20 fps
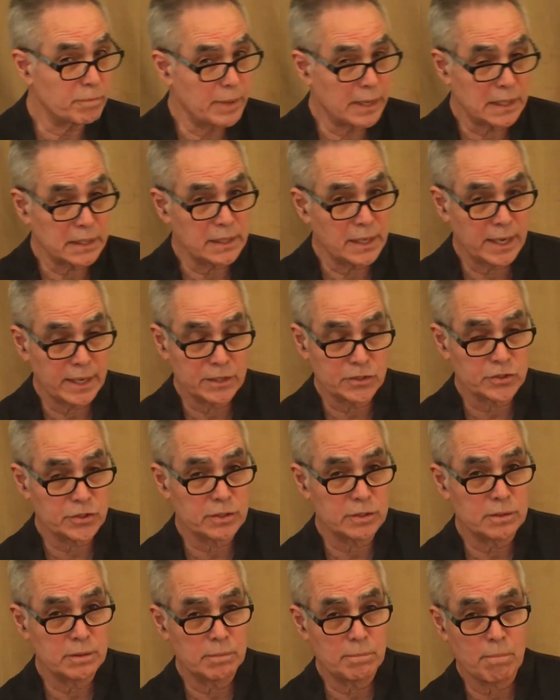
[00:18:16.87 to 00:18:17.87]

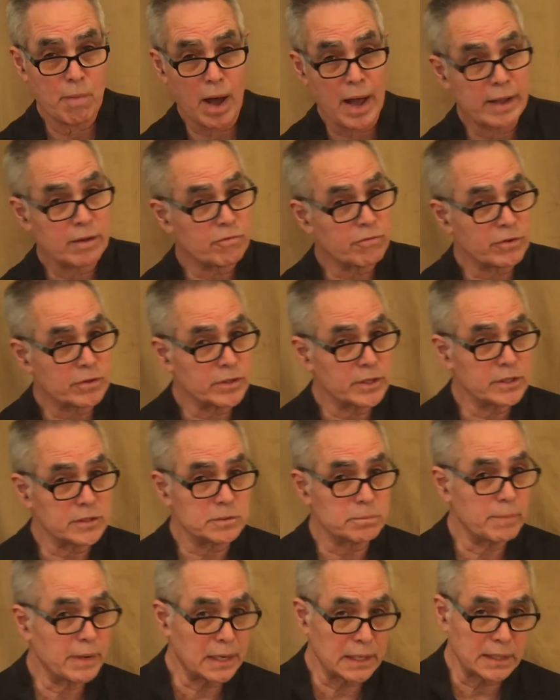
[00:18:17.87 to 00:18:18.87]
meditation,
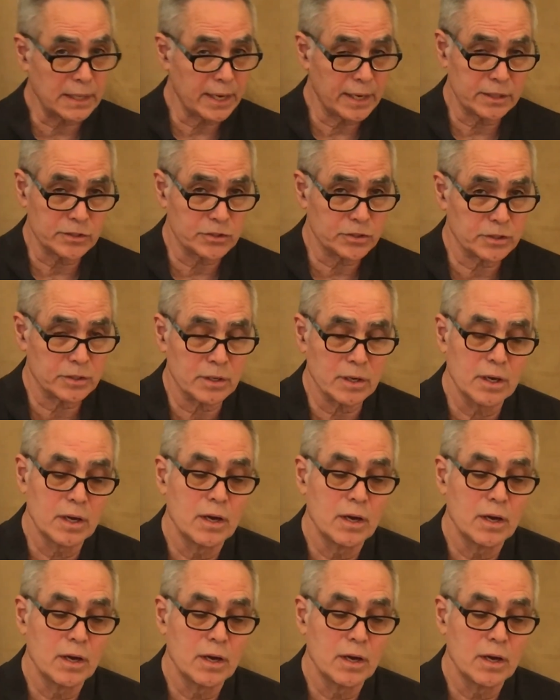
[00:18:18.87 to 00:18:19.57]
mindfulness meditation,